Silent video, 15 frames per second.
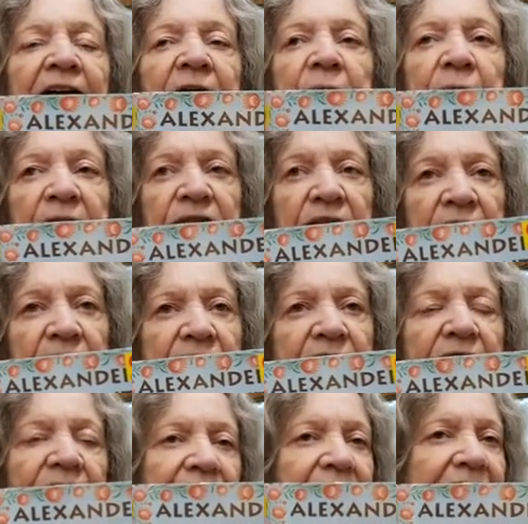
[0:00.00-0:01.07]
but this
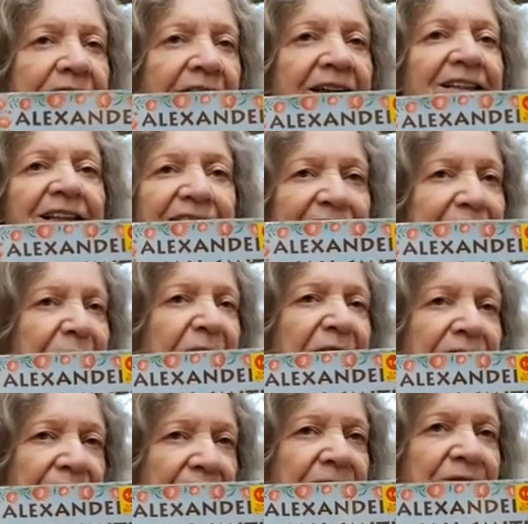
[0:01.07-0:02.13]
series is my
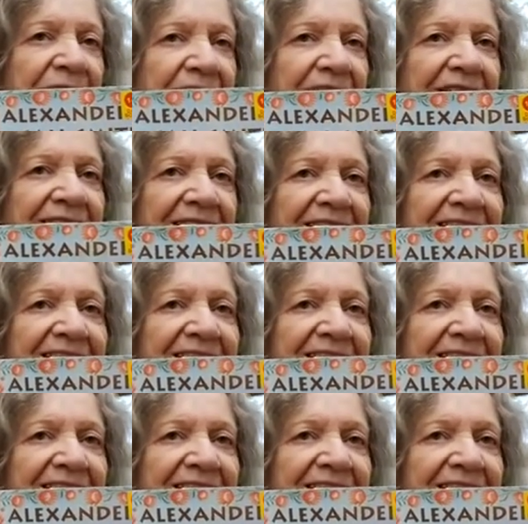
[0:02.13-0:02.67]
favorite, I think.